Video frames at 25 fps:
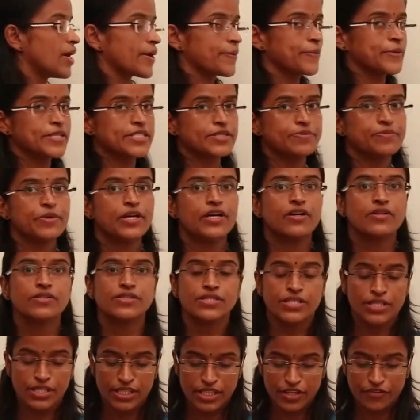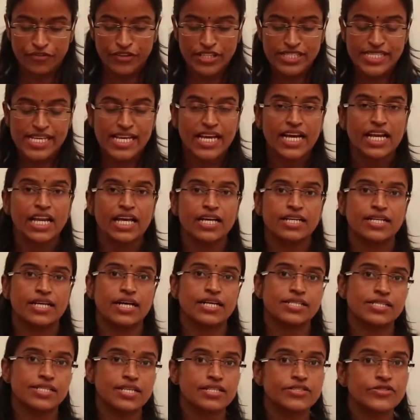farmers because the physical
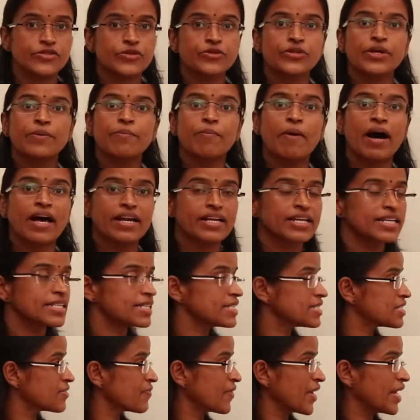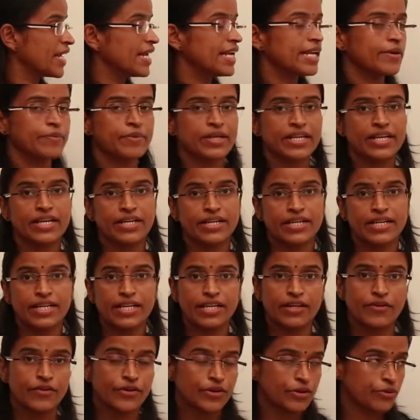access to the market is very limited
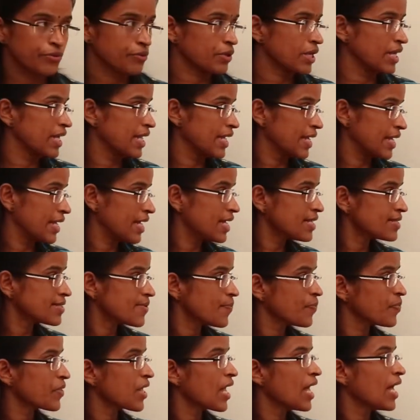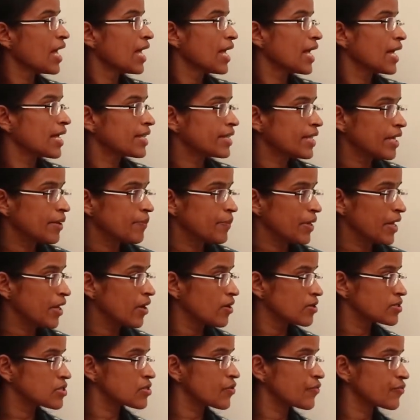in our rural areas, either
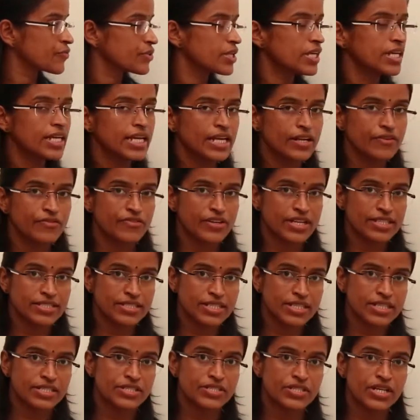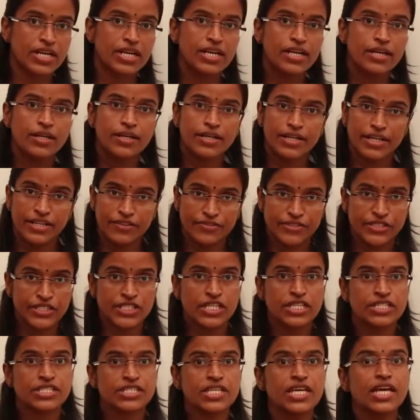because of the infrastructural
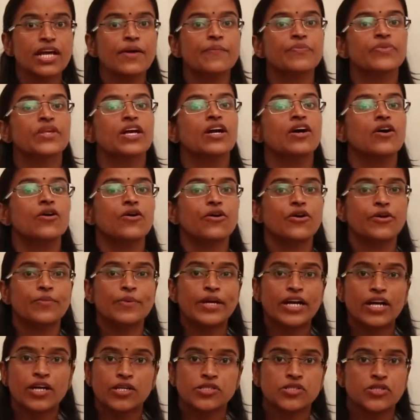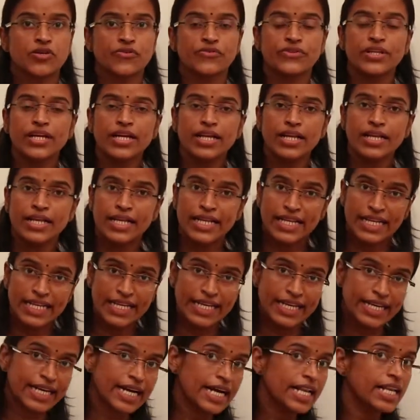deficiency or because of the
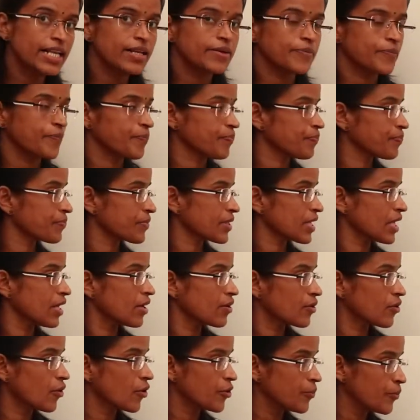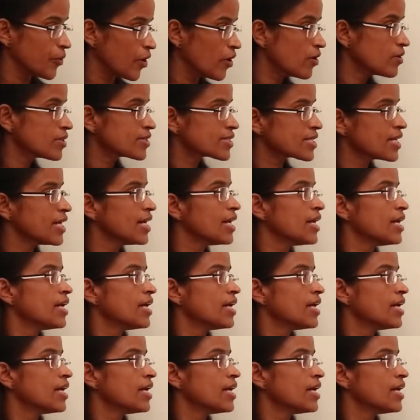legal roadblocks.